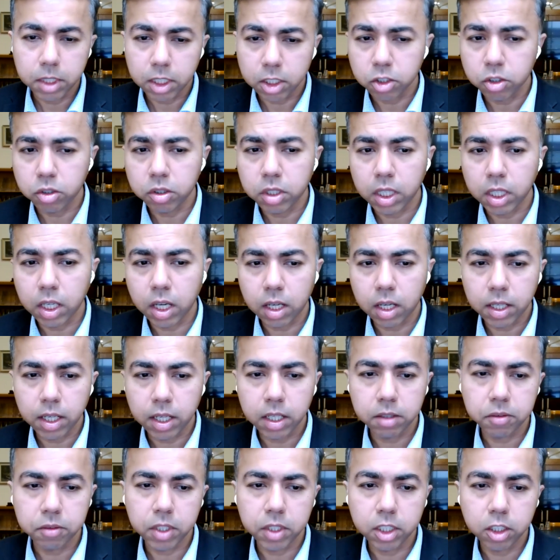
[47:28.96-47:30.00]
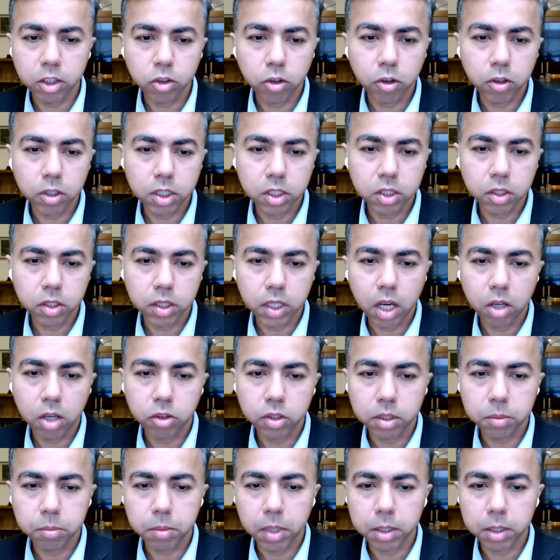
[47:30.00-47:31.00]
Does UKRI have any thoughts on how it